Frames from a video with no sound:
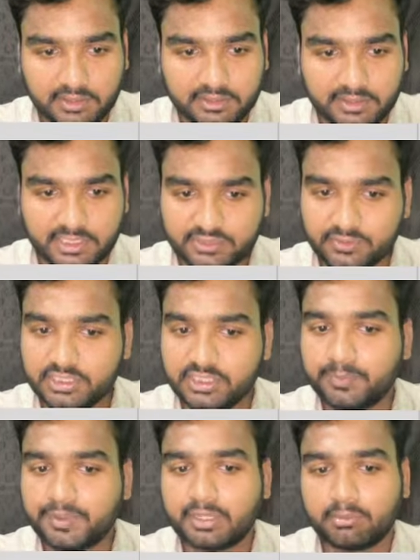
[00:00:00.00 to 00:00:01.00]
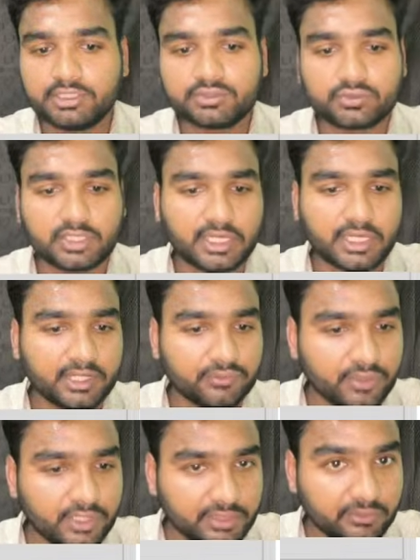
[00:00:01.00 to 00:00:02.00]
Next one is PW, so the current
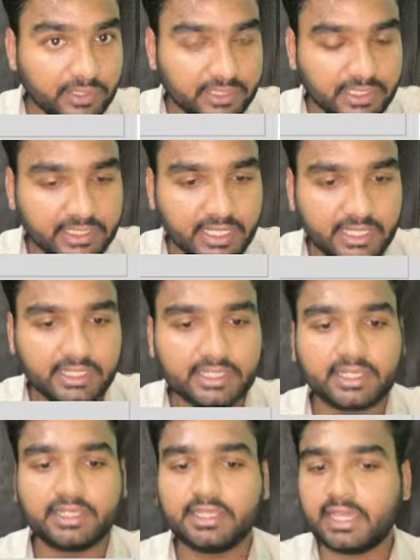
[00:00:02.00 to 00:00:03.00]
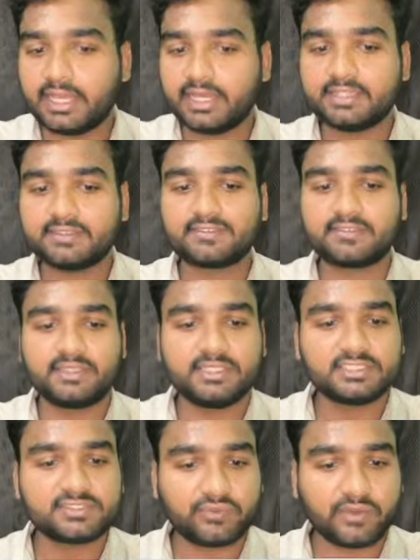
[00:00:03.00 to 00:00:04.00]
working directory, ls,
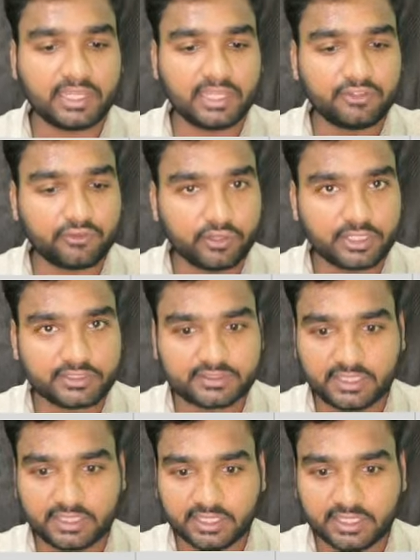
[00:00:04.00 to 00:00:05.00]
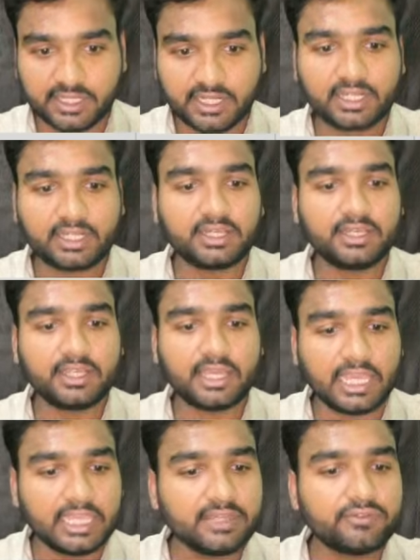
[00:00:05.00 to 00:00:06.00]
list file and folders in the current directory,
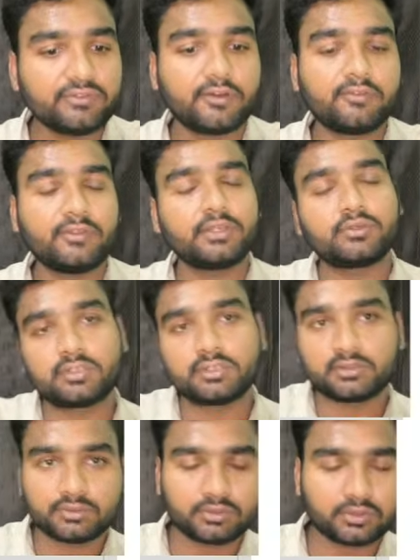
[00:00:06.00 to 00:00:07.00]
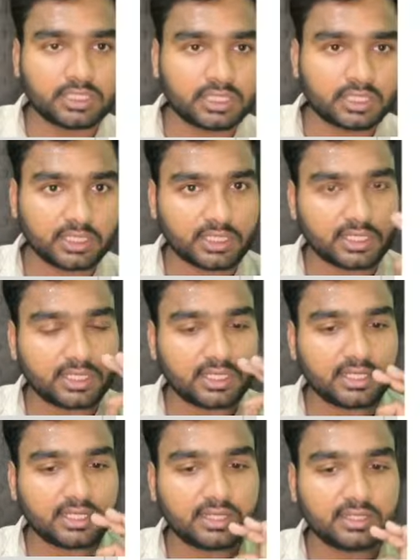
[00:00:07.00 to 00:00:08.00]
ifconfig to know
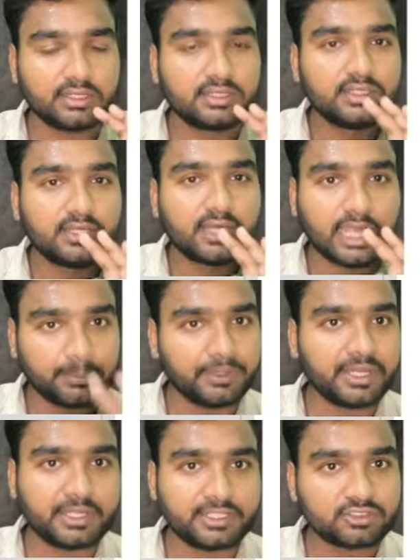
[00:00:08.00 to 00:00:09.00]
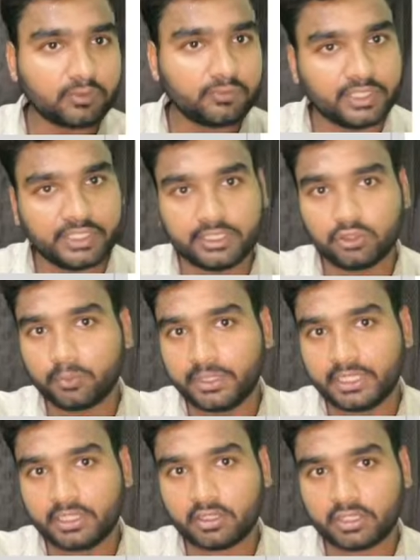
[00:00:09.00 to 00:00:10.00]
the IP address of any
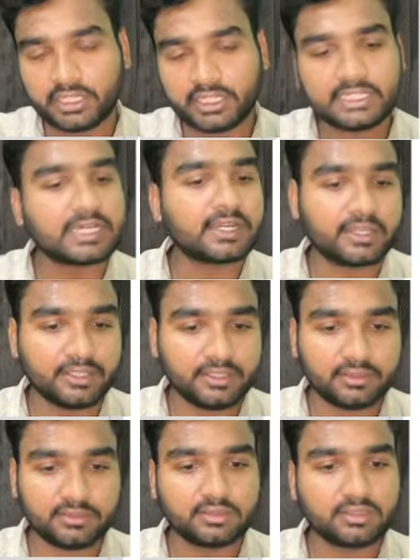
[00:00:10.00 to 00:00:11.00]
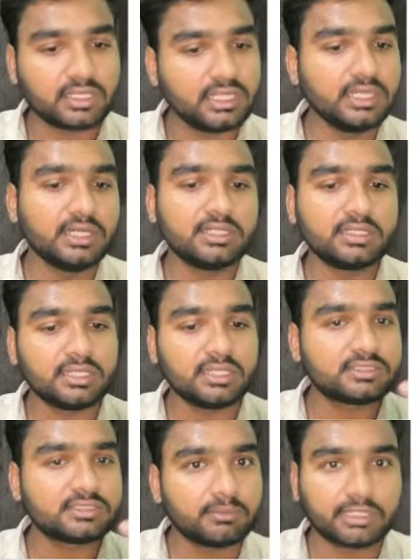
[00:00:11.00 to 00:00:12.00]
domain or any target, clear
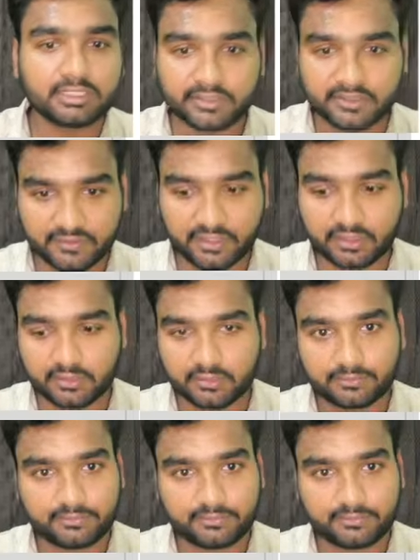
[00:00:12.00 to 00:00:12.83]
the terminal screen.